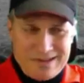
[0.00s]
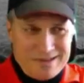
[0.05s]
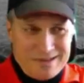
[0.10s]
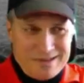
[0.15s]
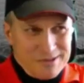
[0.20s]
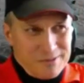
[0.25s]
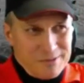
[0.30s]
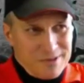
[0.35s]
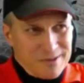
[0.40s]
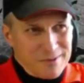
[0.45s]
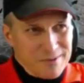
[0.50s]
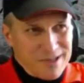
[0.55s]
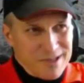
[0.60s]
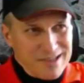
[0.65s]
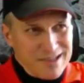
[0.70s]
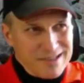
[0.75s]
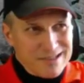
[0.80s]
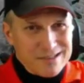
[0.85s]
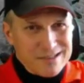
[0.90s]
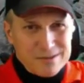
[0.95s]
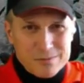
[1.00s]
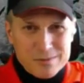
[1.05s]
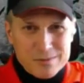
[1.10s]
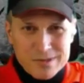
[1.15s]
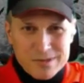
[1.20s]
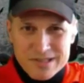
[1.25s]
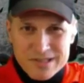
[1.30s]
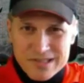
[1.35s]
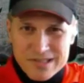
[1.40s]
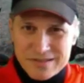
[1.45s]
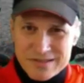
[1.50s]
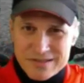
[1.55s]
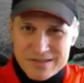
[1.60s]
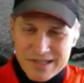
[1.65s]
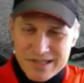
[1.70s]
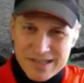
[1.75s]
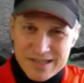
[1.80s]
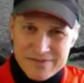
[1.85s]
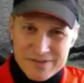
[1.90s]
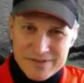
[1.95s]
i don't know what, what kind of underwater skills
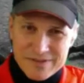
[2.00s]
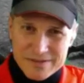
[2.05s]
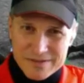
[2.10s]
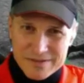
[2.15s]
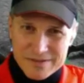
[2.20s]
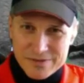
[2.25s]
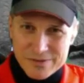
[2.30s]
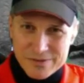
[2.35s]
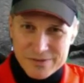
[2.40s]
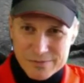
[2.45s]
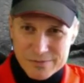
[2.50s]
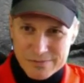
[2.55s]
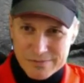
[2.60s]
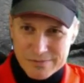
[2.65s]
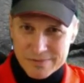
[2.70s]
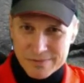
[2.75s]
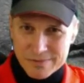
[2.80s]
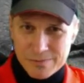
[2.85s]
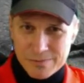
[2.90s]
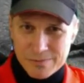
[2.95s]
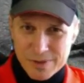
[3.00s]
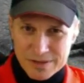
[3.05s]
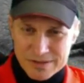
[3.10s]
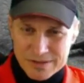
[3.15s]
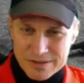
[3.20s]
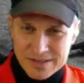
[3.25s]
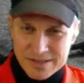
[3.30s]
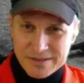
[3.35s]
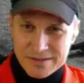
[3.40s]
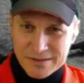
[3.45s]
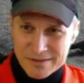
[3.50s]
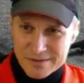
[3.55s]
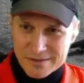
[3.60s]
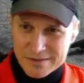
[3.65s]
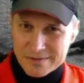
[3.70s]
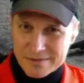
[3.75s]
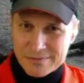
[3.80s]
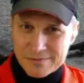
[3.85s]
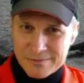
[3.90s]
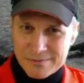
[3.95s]
you have you, you do welding
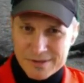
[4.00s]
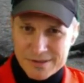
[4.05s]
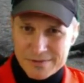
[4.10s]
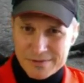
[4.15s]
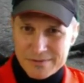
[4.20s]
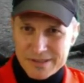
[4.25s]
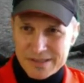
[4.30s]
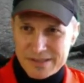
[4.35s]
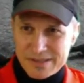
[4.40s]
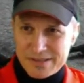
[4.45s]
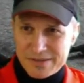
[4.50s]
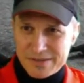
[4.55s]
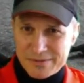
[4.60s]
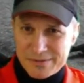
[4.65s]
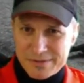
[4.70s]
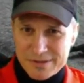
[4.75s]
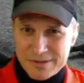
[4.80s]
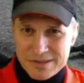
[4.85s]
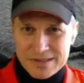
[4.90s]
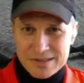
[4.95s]
or what what do you do